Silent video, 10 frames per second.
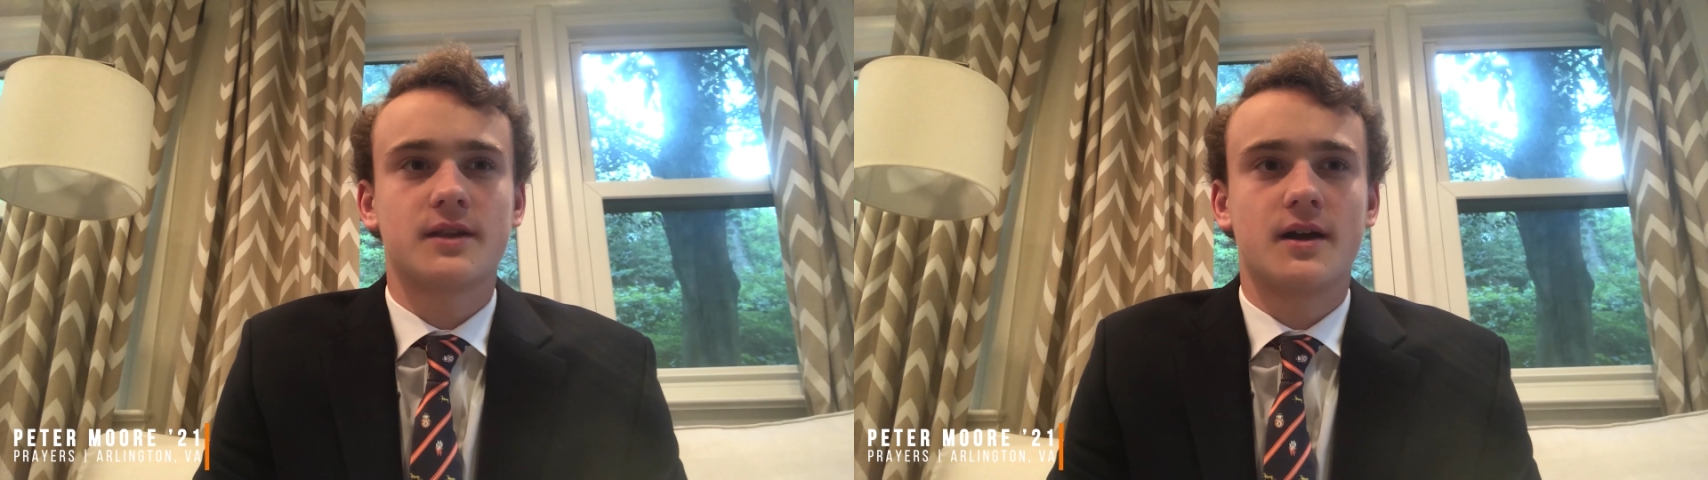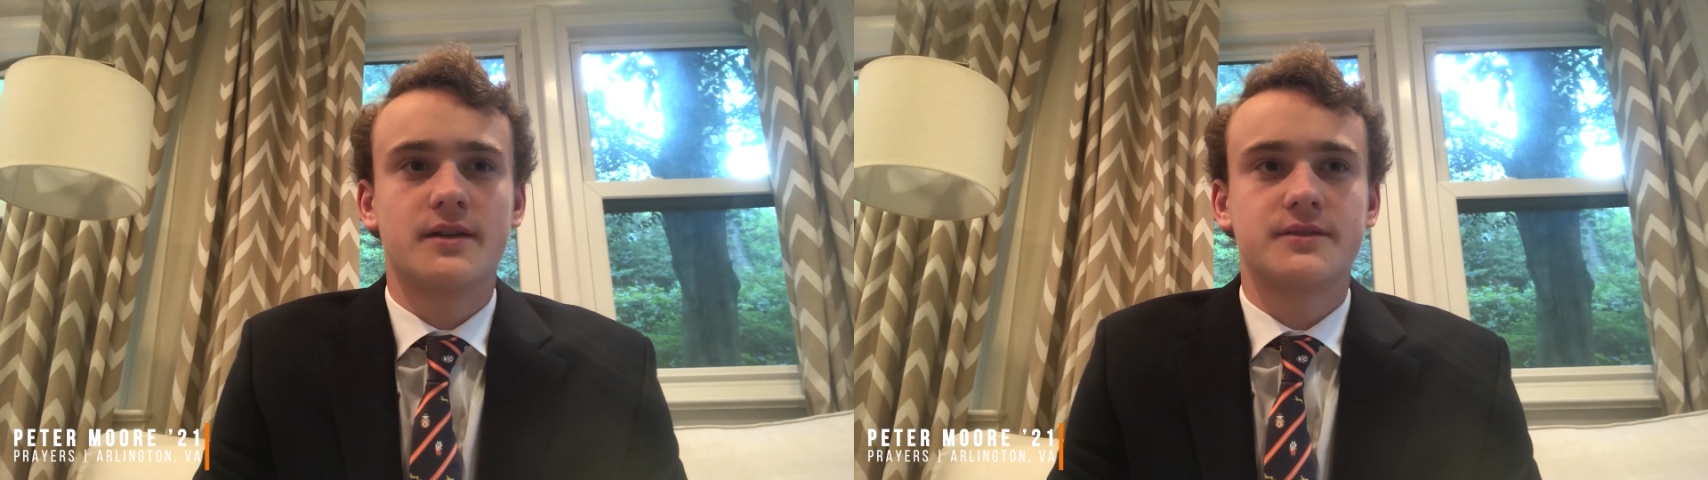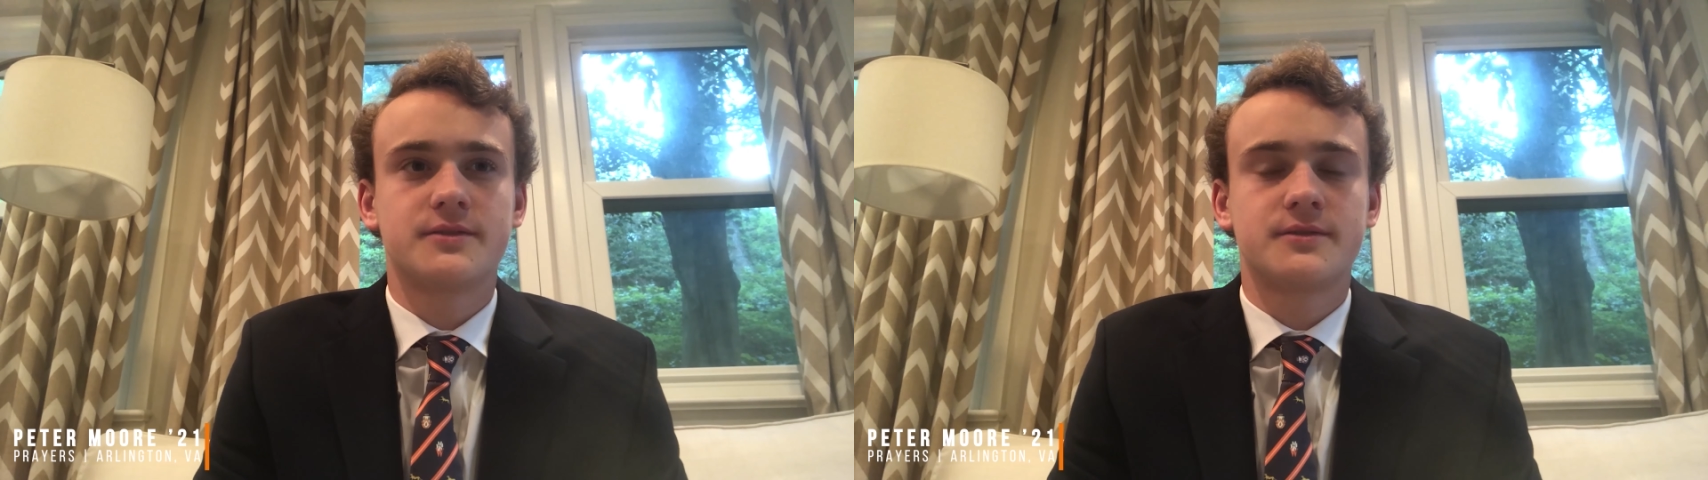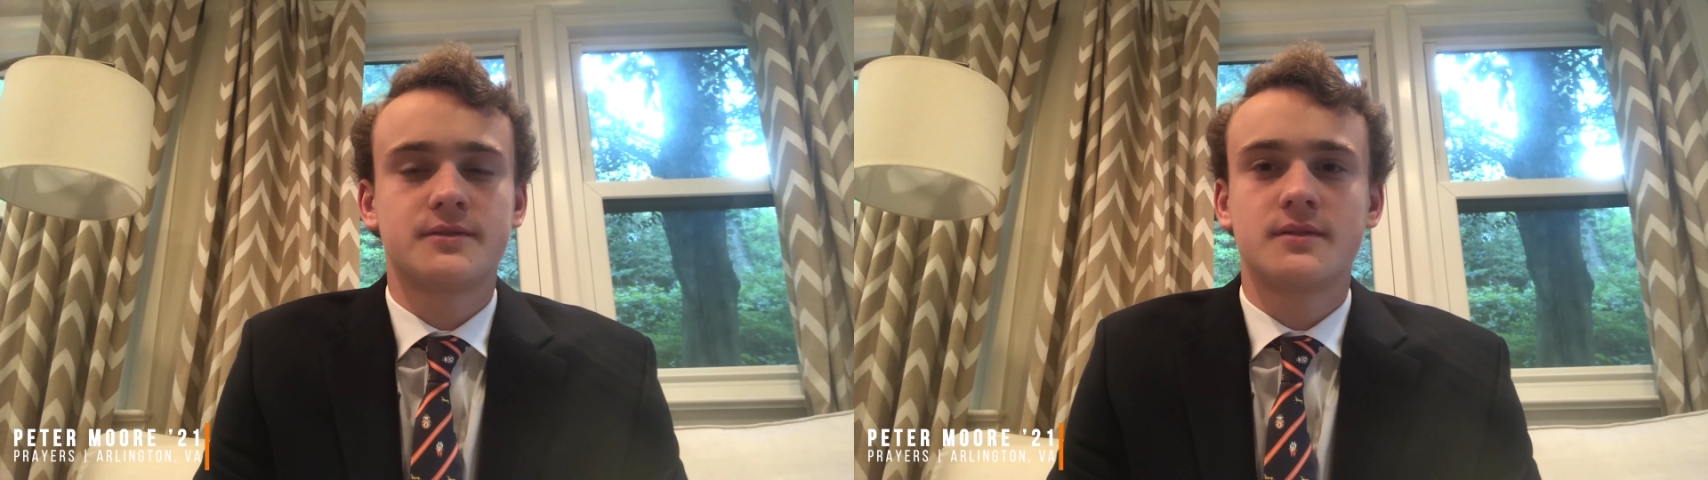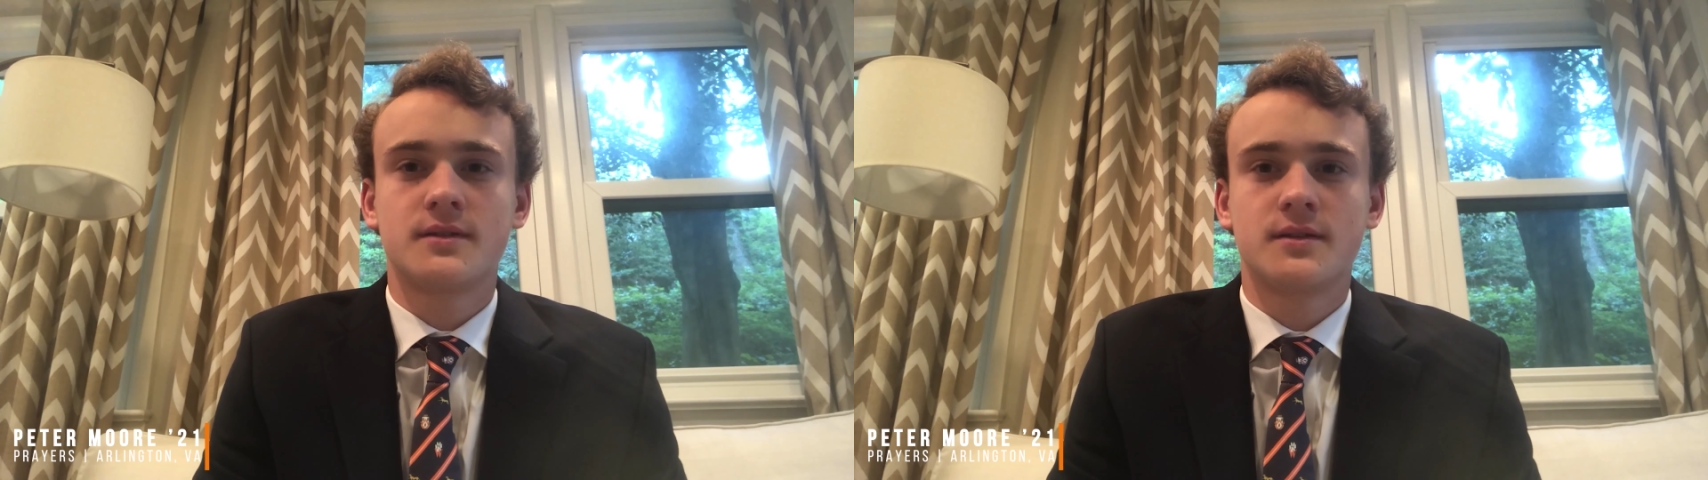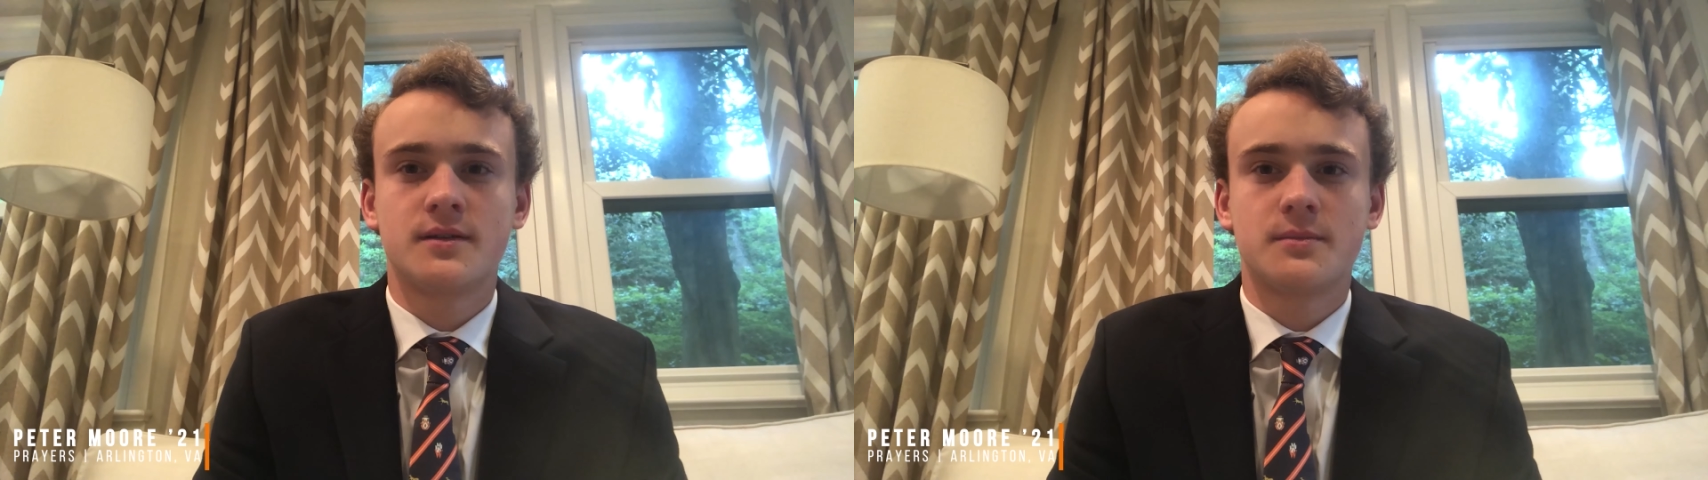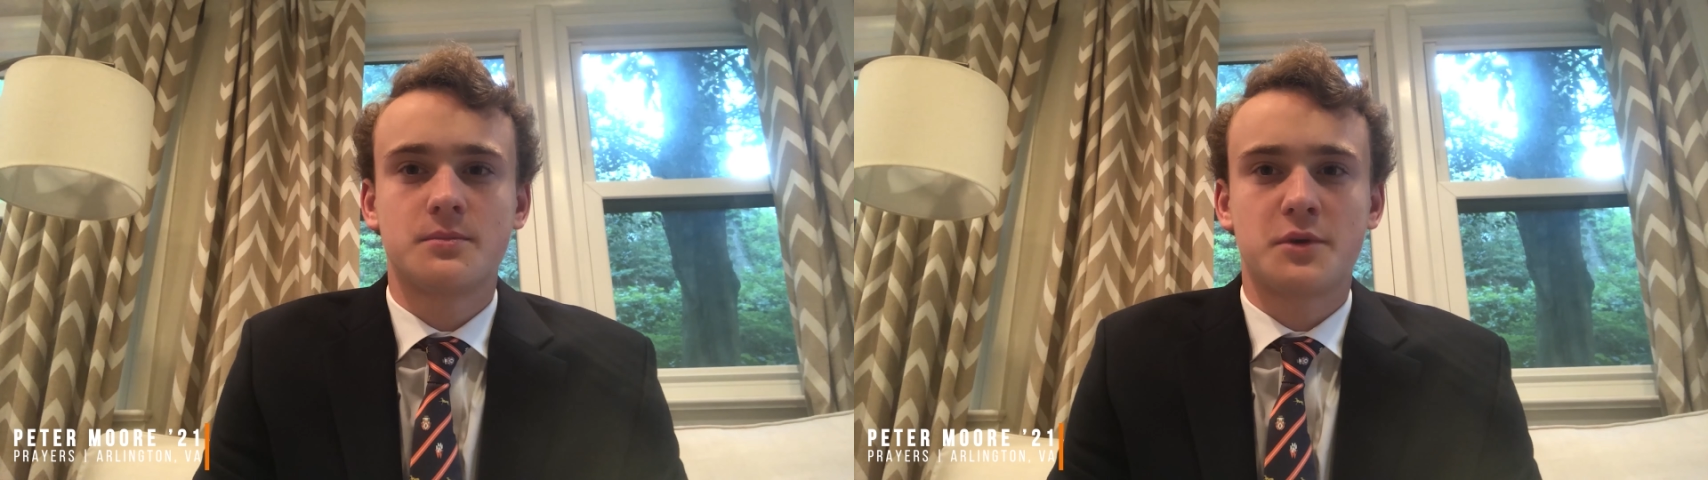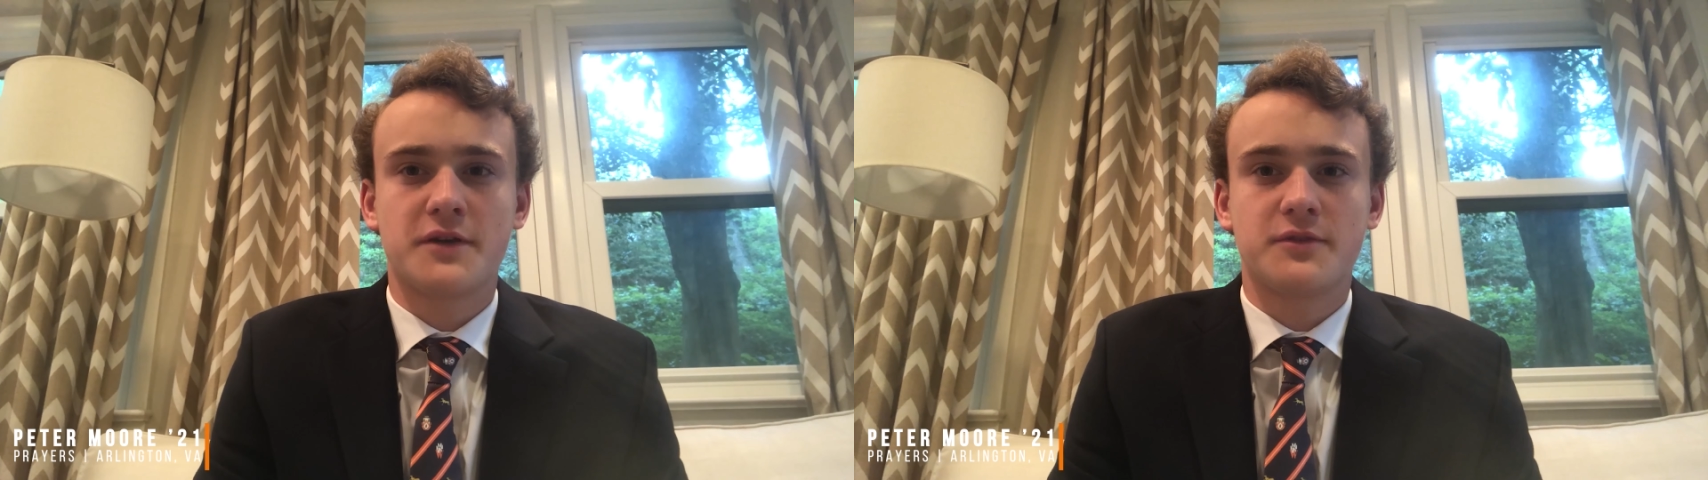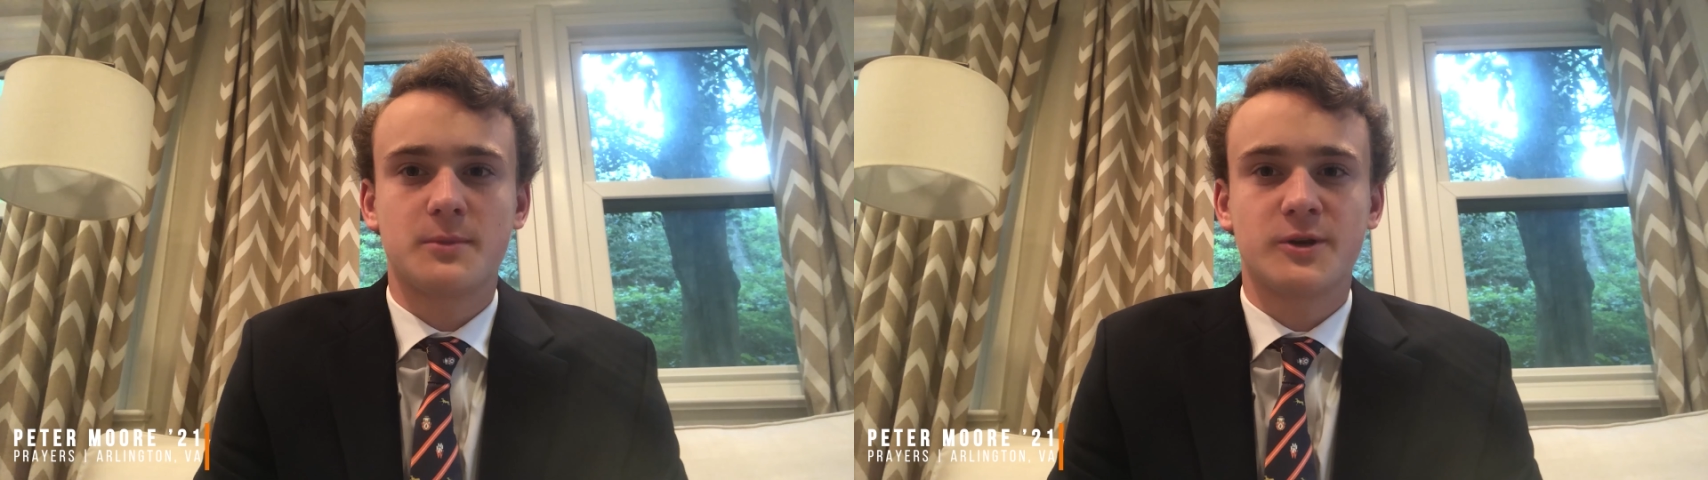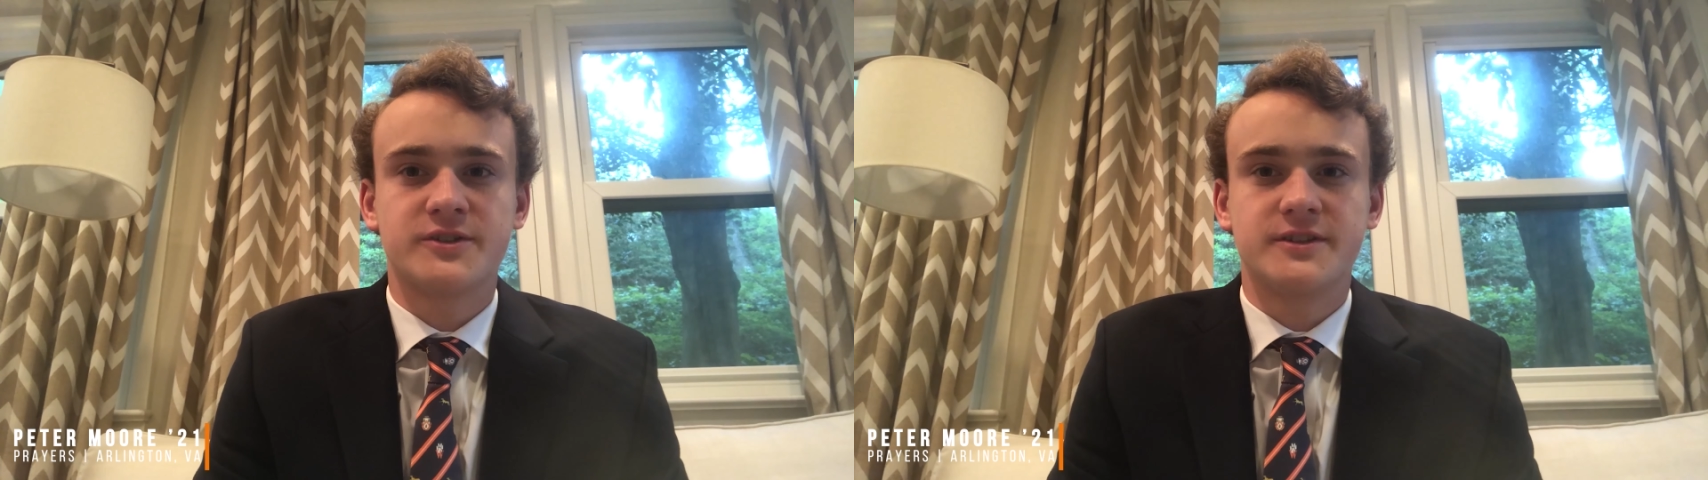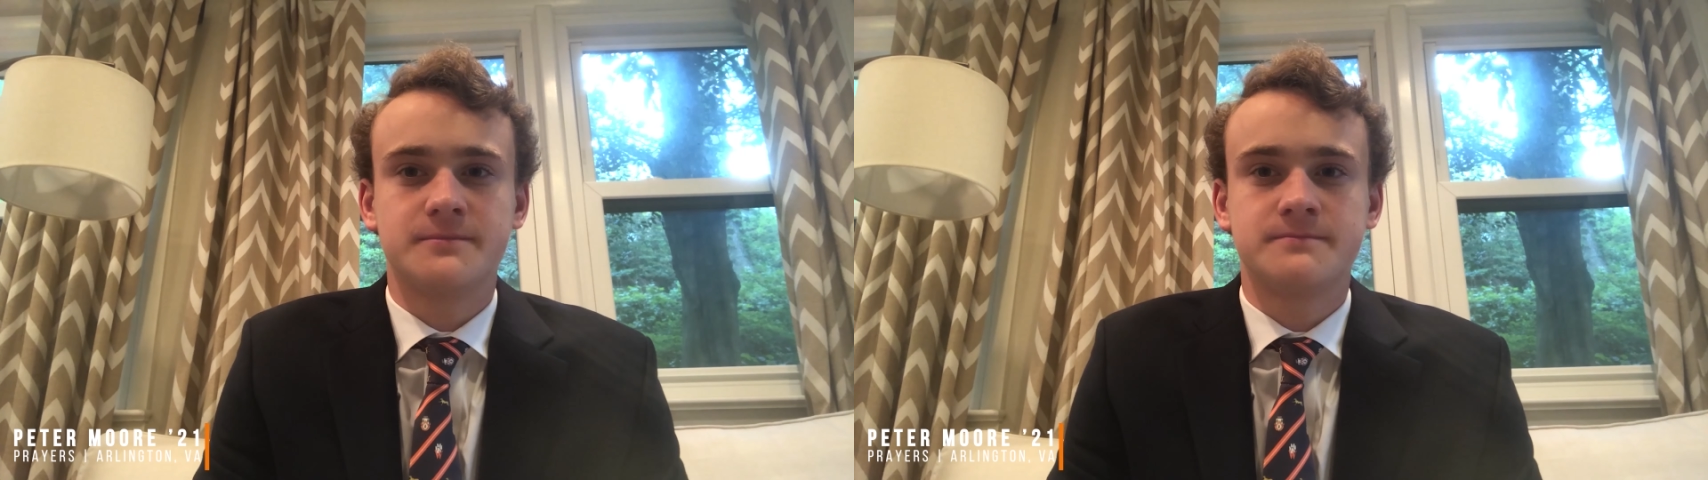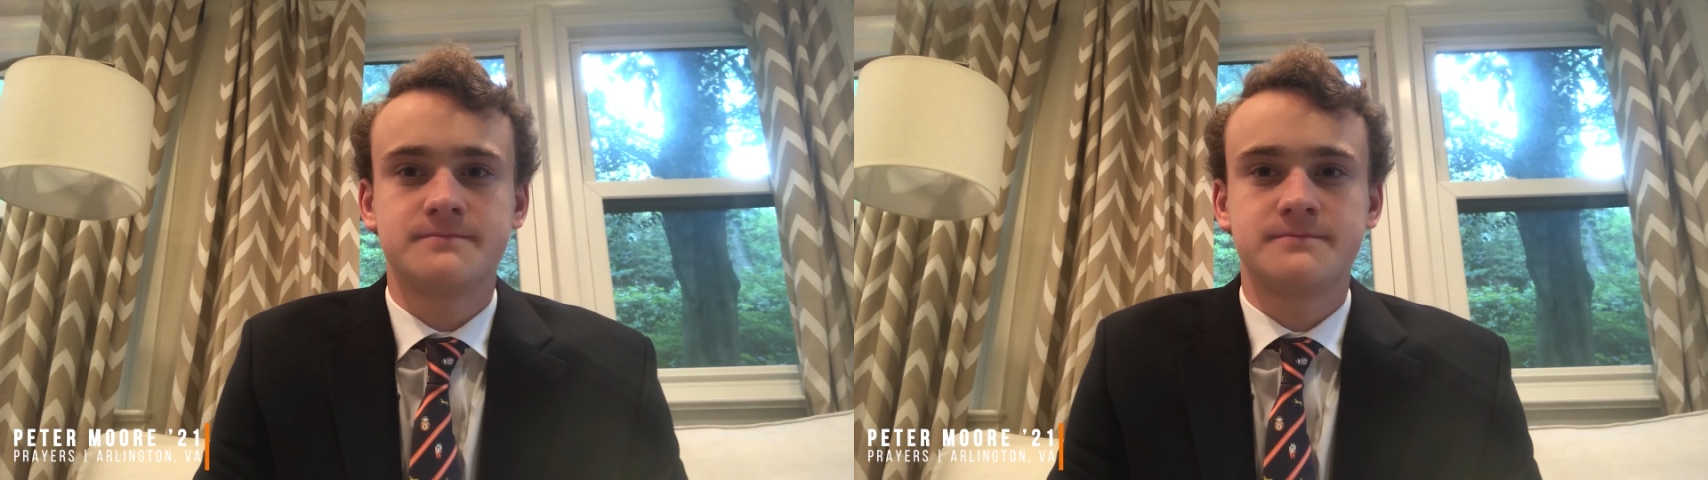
lines, pray for mercy.